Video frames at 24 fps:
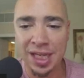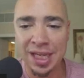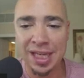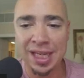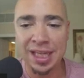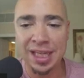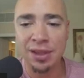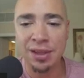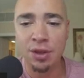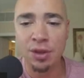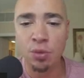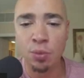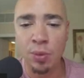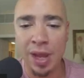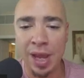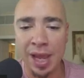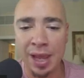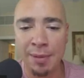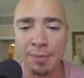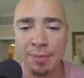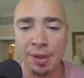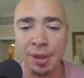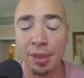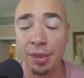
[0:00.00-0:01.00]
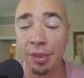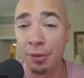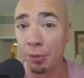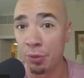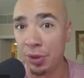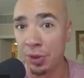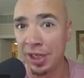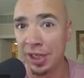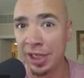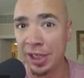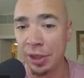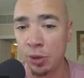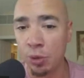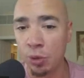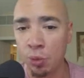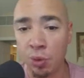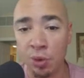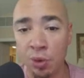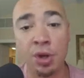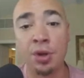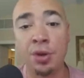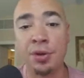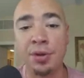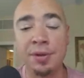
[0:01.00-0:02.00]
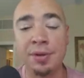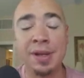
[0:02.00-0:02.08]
in the Web3 world.